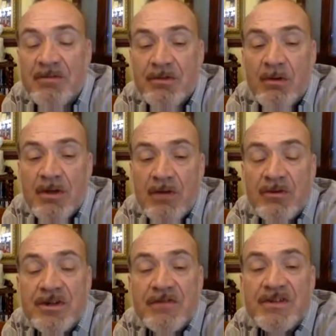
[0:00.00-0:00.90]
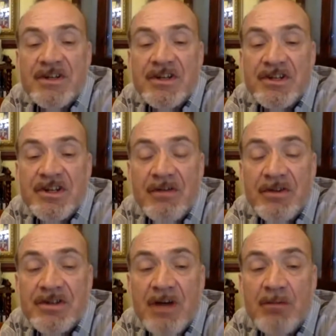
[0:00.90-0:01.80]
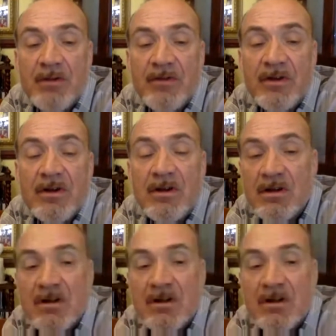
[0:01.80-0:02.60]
I won't go through this. It's another example of